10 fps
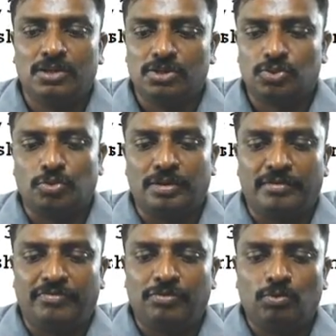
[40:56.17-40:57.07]
So
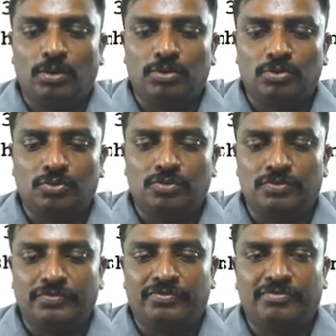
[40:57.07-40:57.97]
if you want to
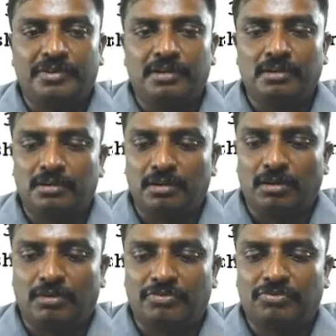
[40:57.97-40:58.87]
figure
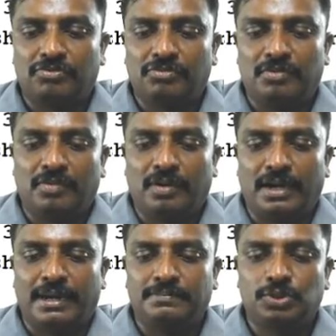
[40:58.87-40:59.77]
of
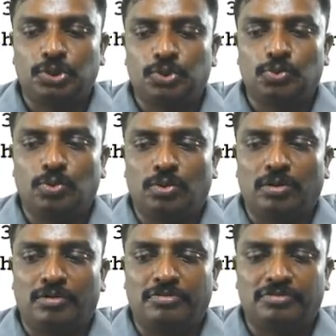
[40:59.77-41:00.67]
show
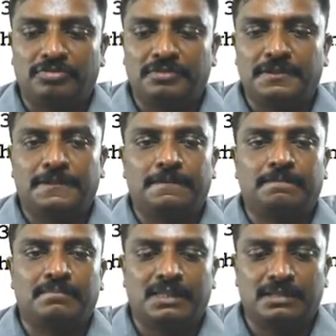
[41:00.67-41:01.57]
of
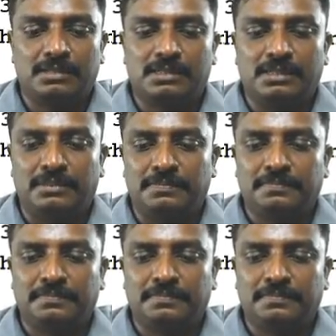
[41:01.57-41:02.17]
C,